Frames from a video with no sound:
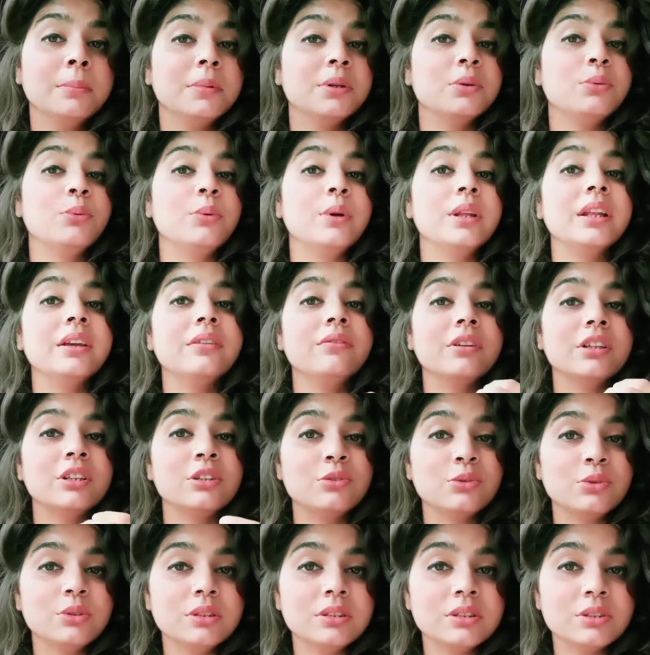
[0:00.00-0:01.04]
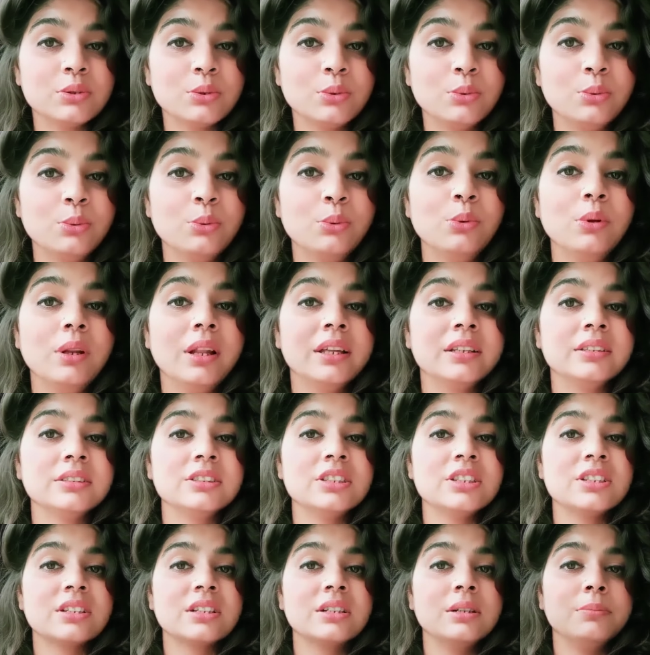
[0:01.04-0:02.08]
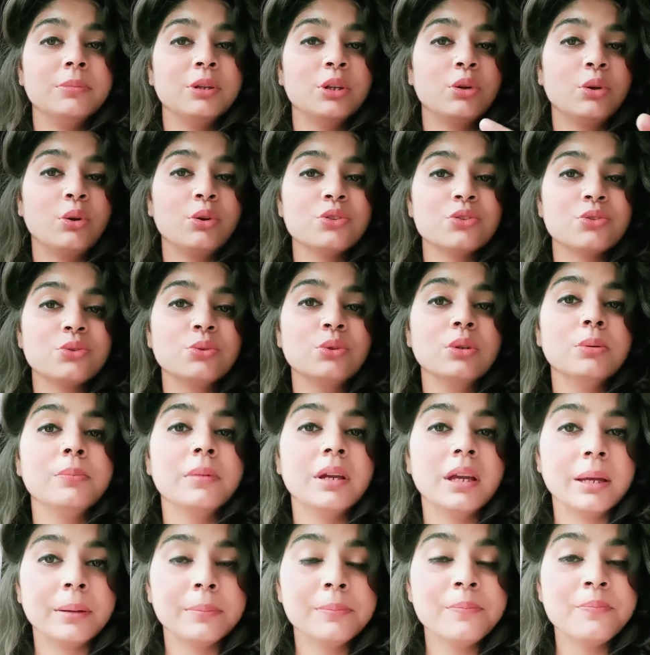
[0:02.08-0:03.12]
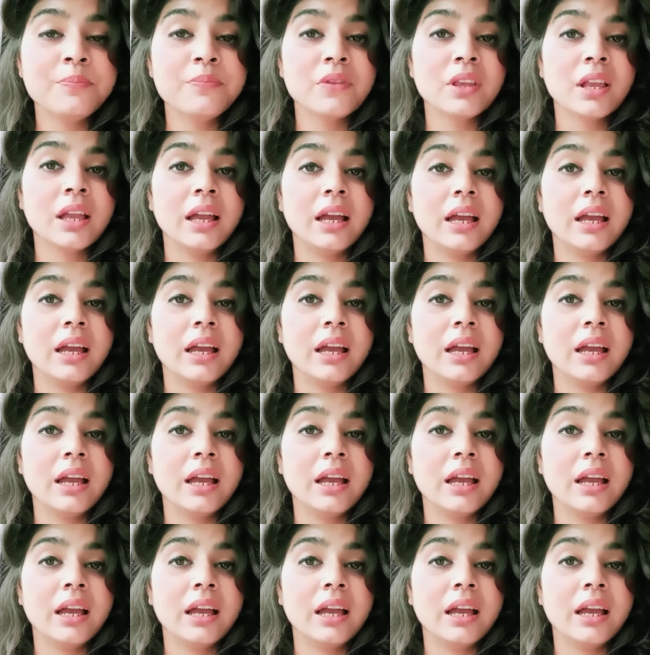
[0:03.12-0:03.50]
But when I went to the school and just come across the ma'am,